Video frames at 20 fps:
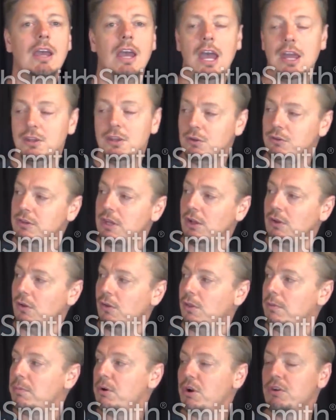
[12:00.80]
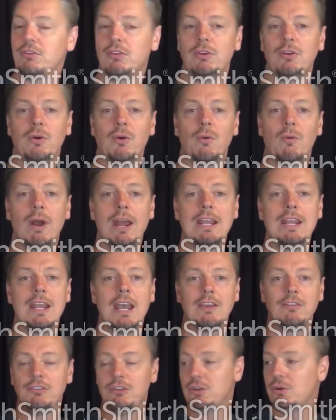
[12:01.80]
and you tickle the person right
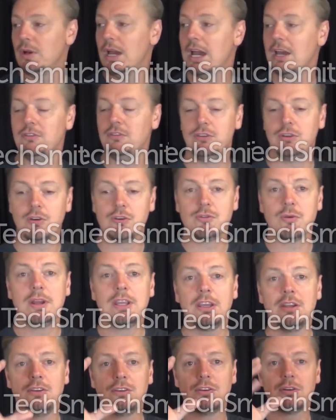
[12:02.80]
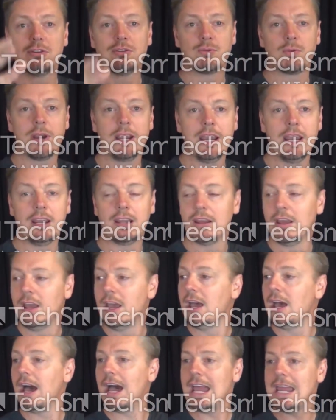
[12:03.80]
next to you as you're drinking your drink,
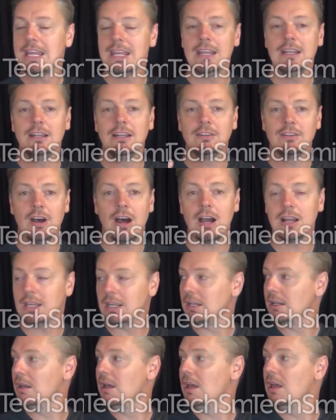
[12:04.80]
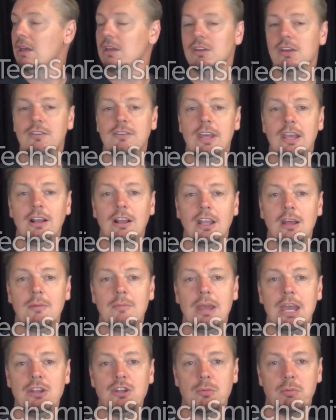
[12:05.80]
hiking and talking. You tickle them
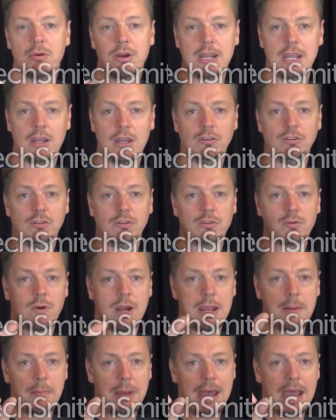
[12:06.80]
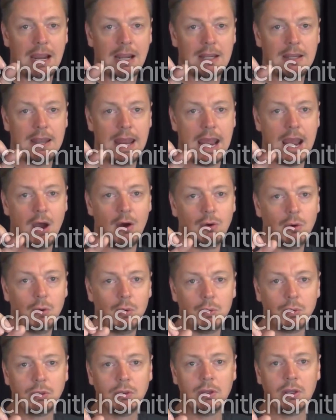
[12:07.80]
and you bring it straight back down.
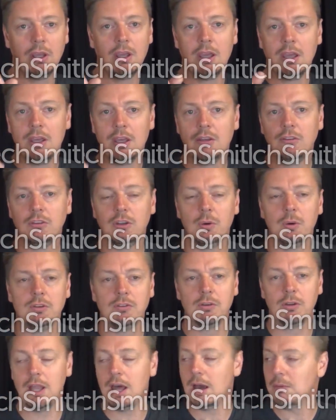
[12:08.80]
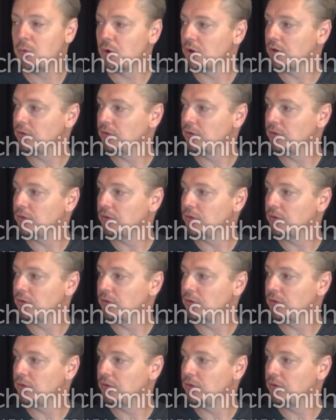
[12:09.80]
So it's a lot more